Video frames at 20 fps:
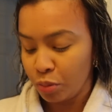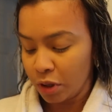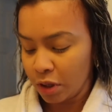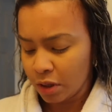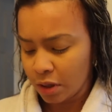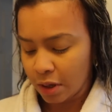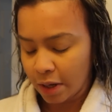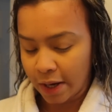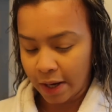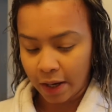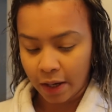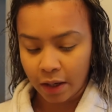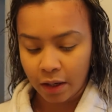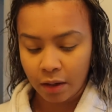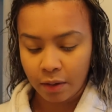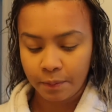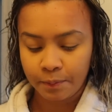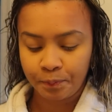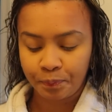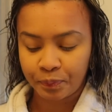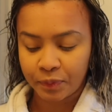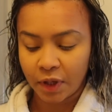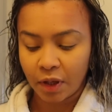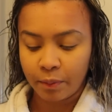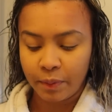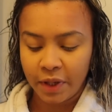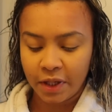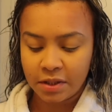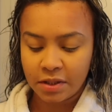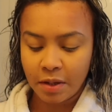book. I
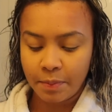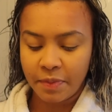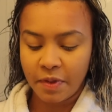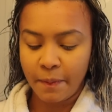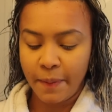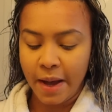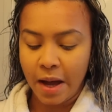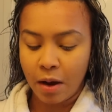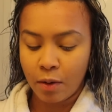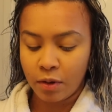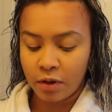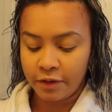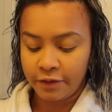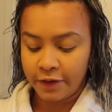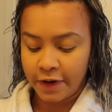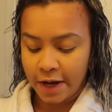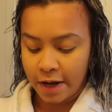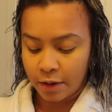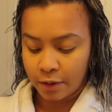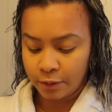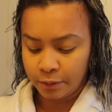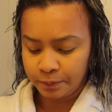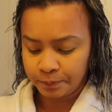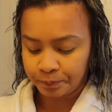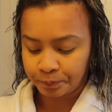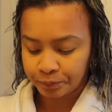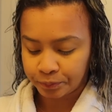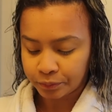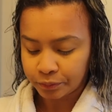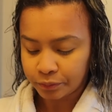picked up The Power of Now.
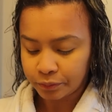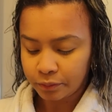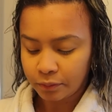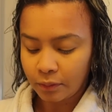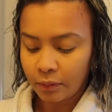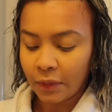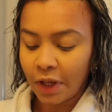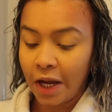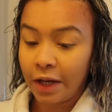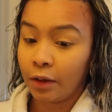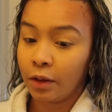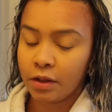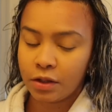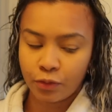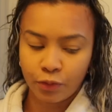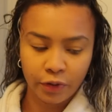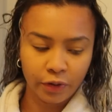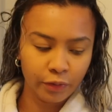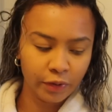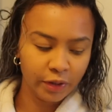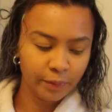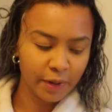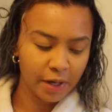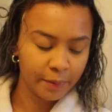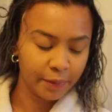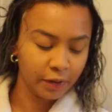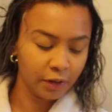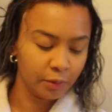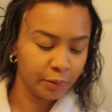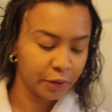I know it's a really, really
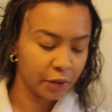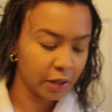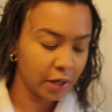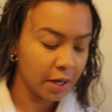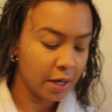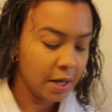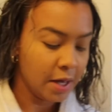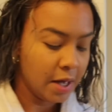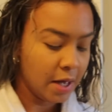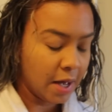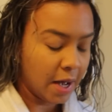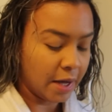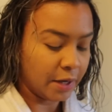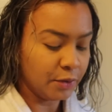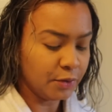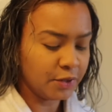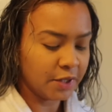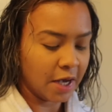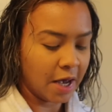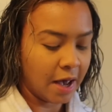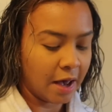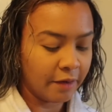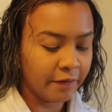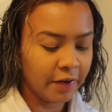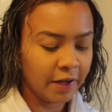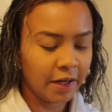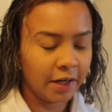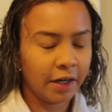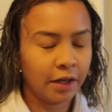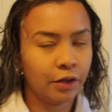popular book. I used to have
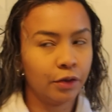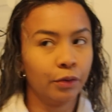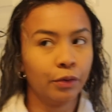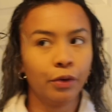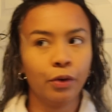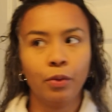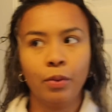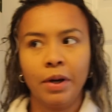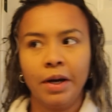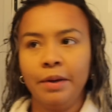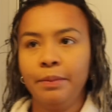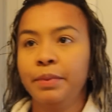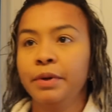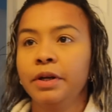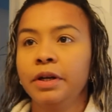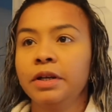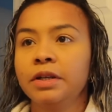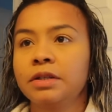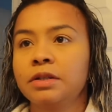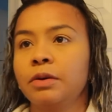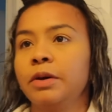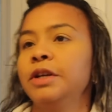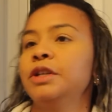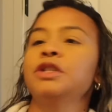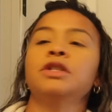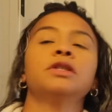it and I don't know where I put it, so I